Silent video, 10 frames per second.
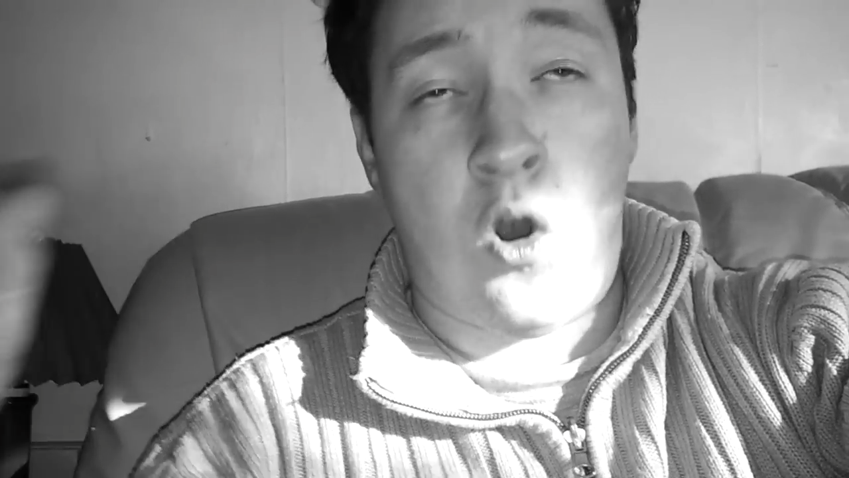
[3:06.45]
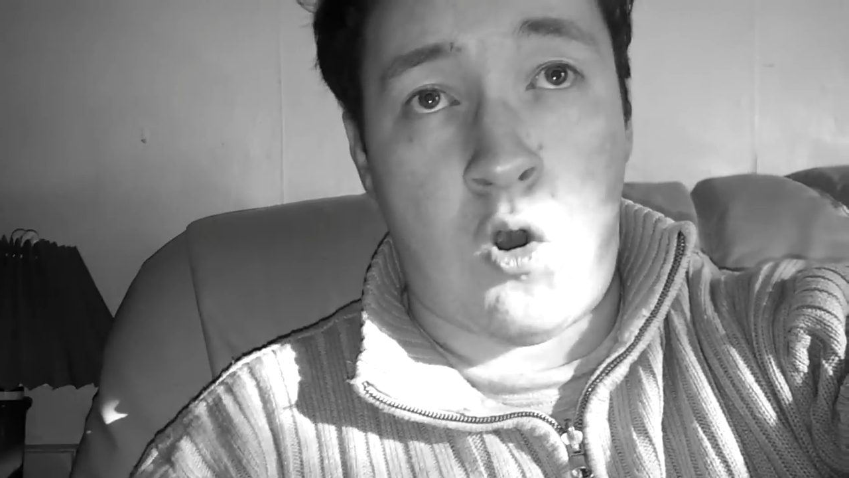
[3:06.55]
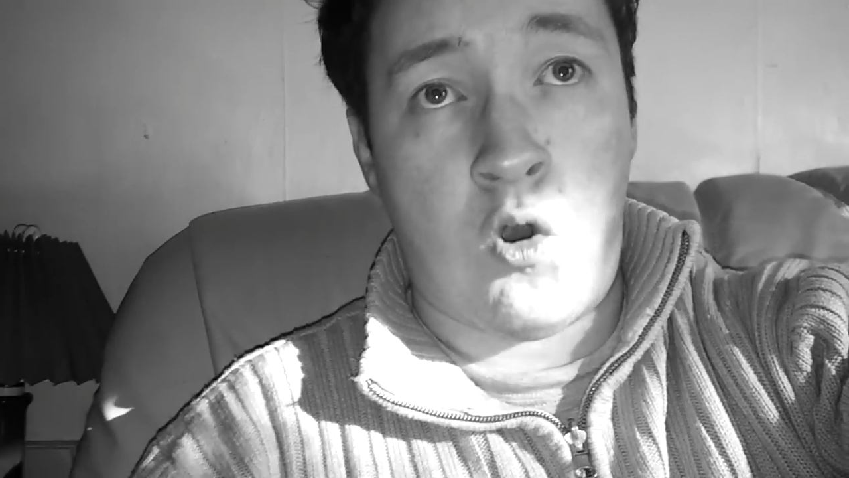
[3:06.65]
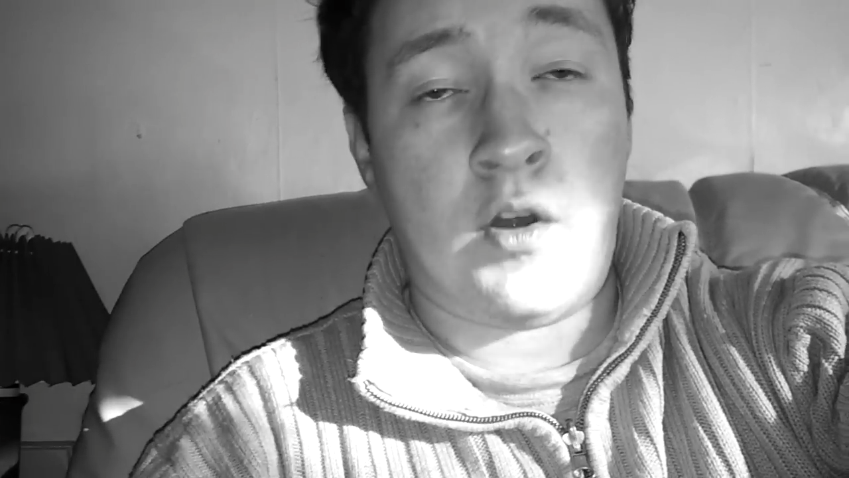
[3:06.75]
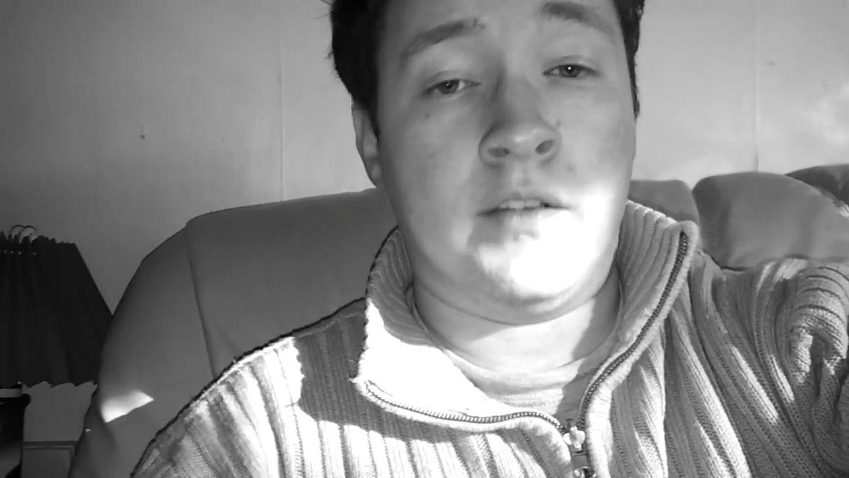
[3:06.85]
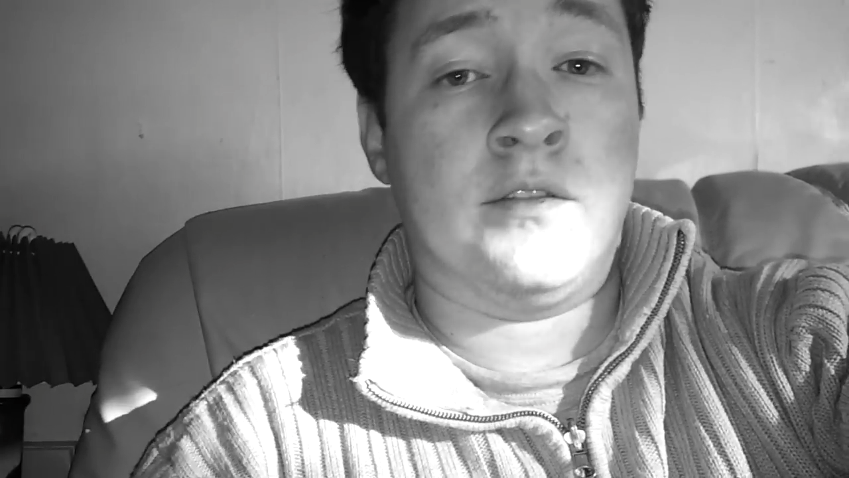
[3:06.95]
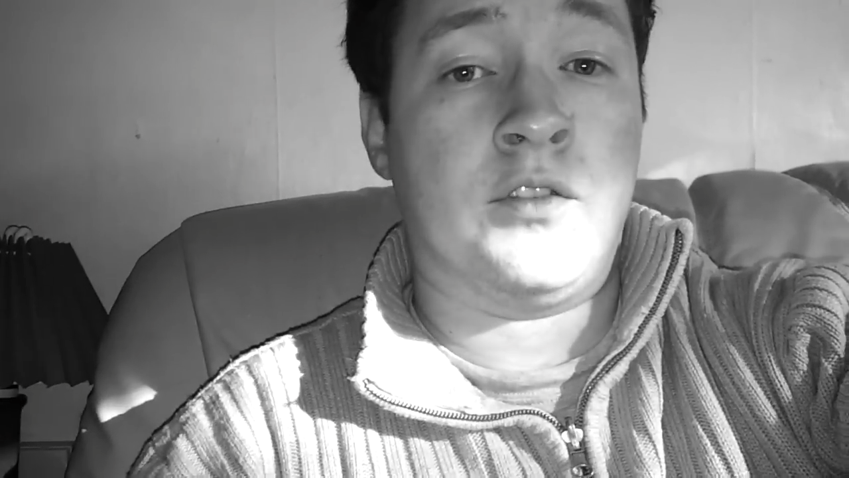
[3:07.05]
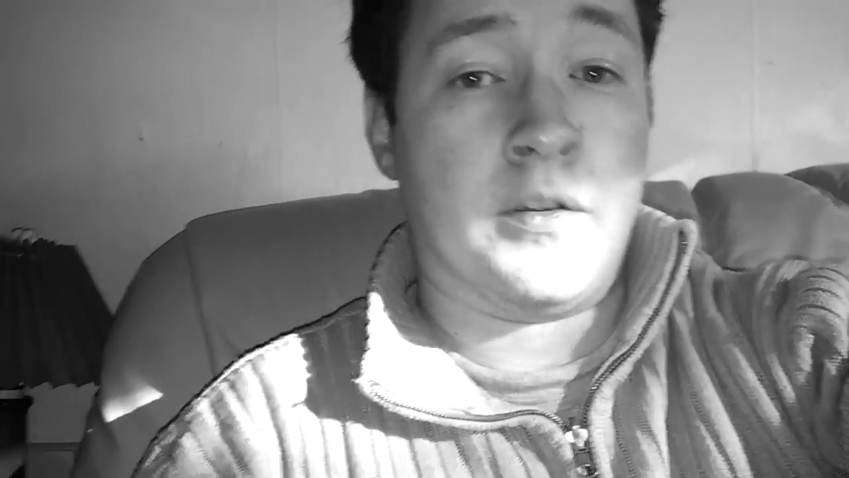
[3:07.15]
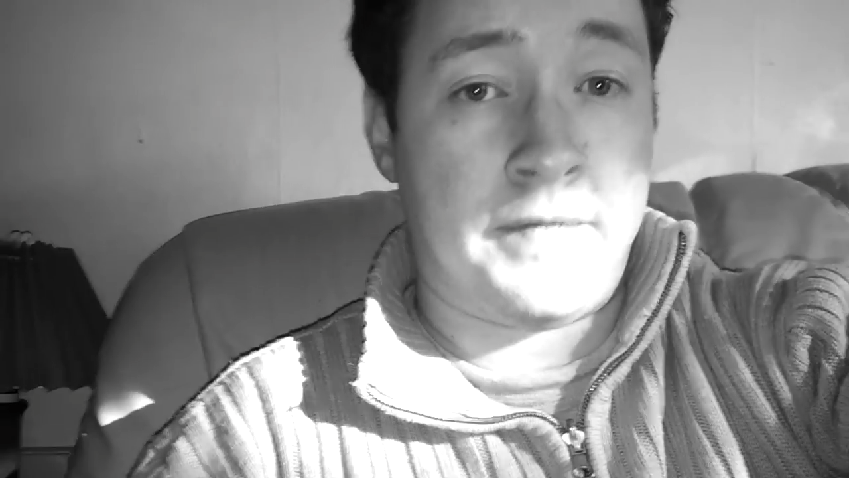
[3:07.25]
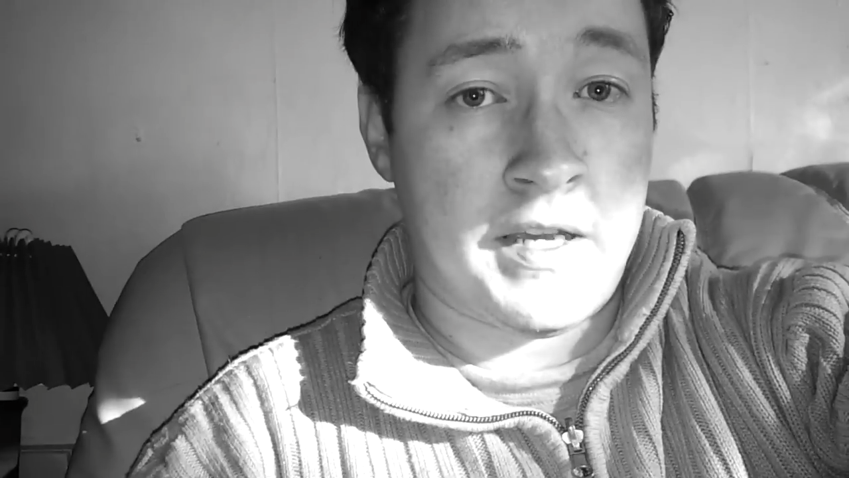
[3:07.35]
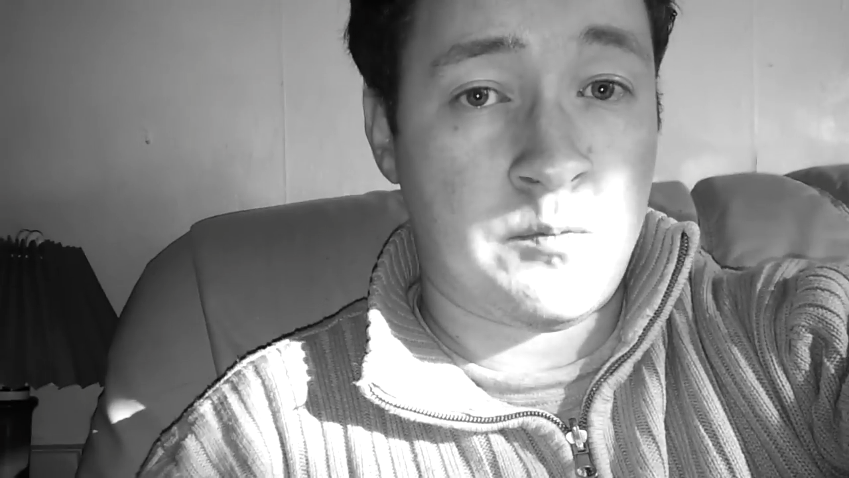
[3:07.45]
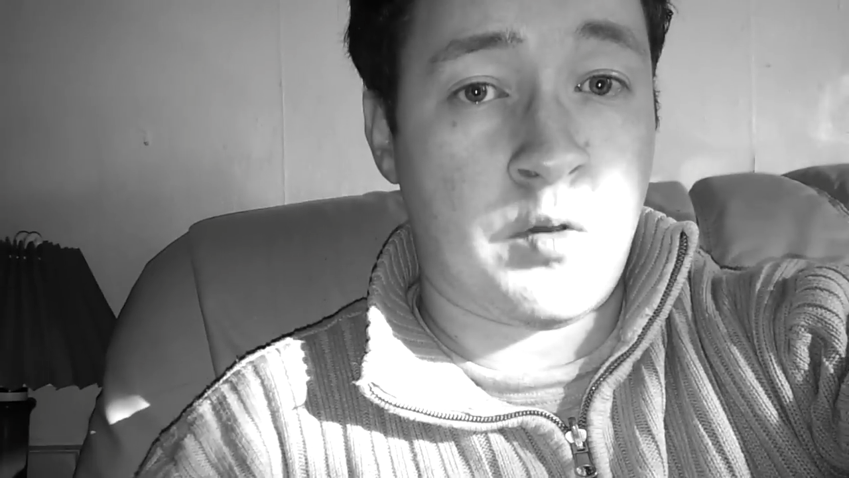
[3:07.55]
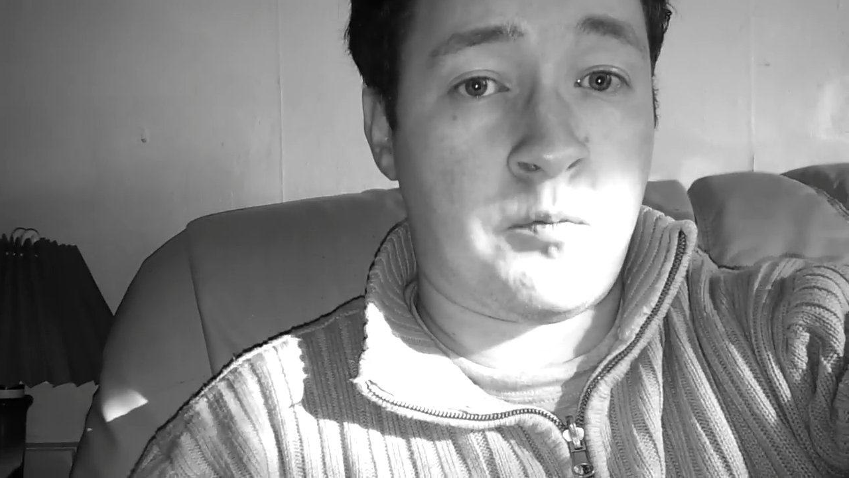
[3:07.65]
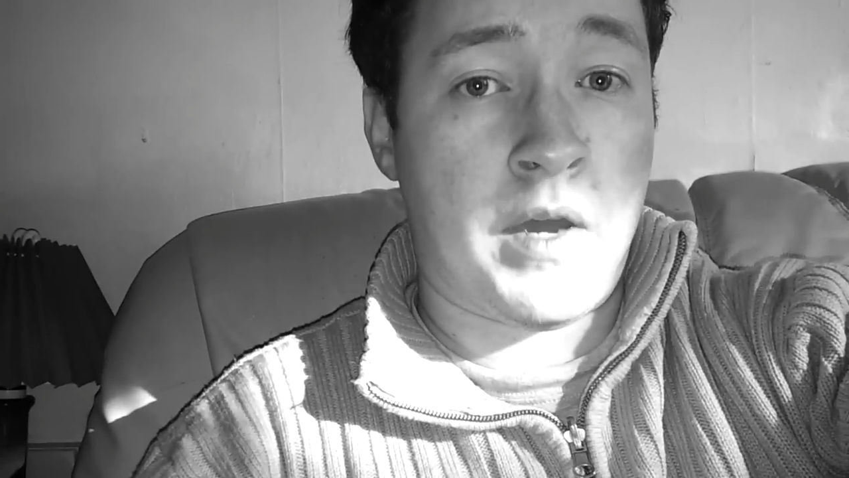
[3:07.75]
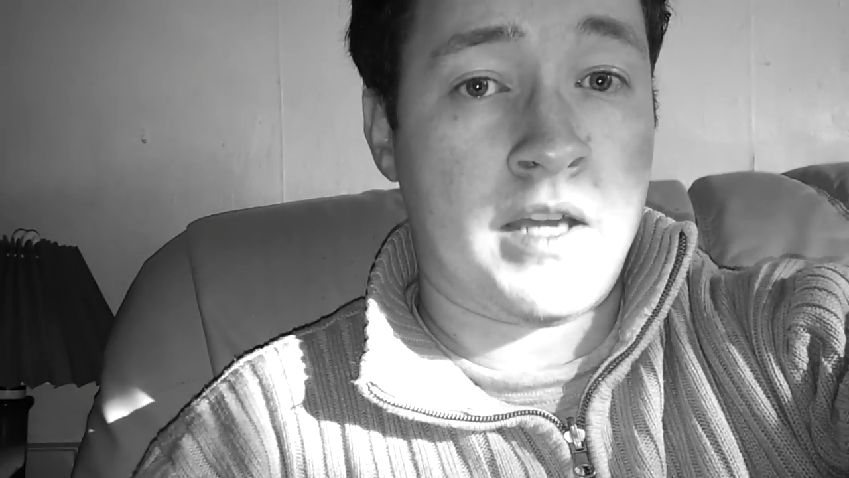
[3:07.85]
on your
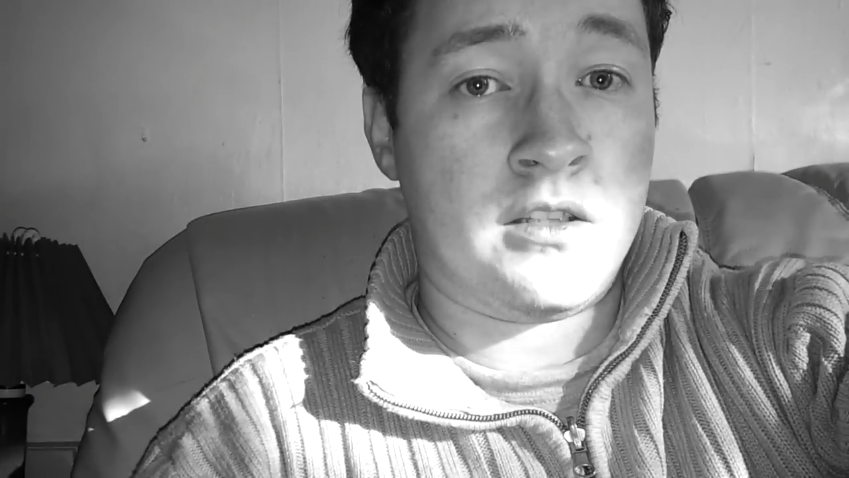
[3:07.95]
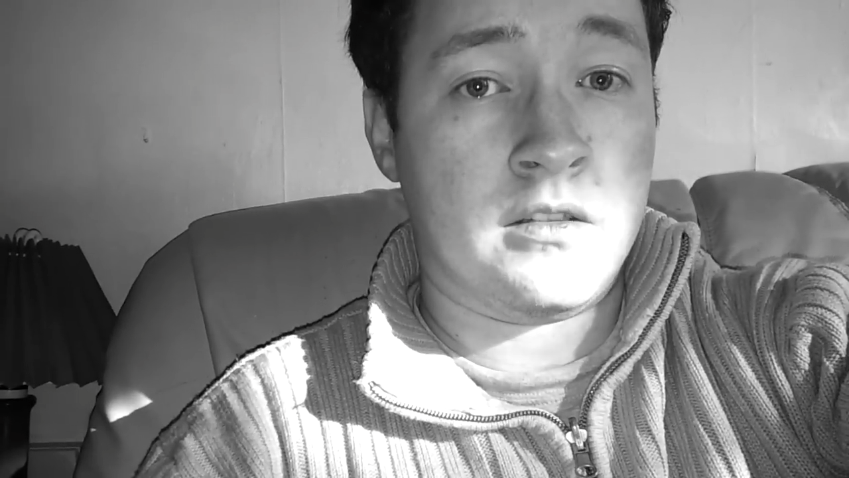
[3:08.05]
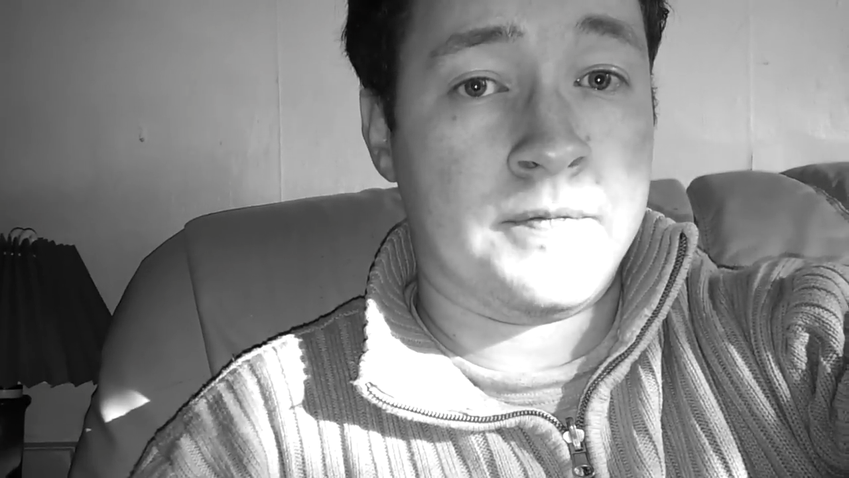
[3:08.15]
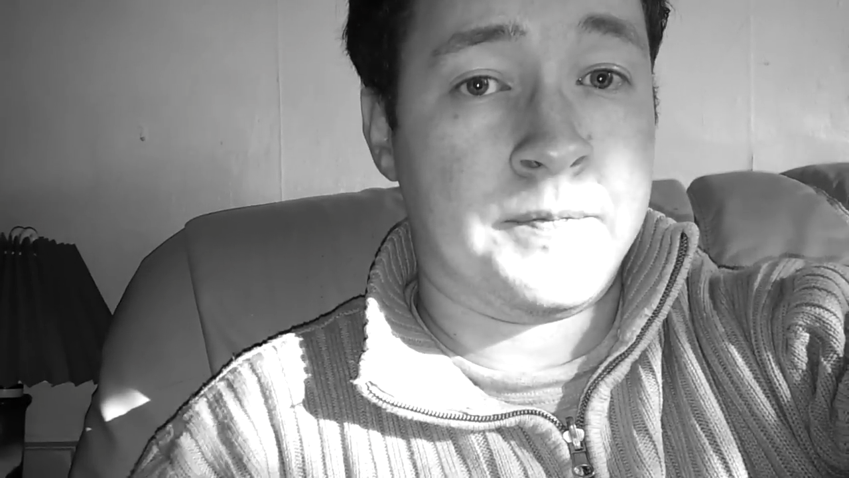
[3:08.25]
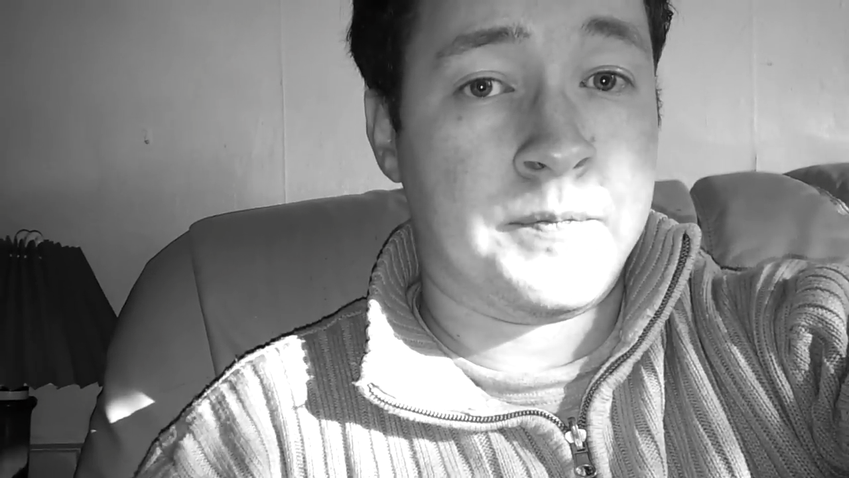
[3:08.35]
Facebook page,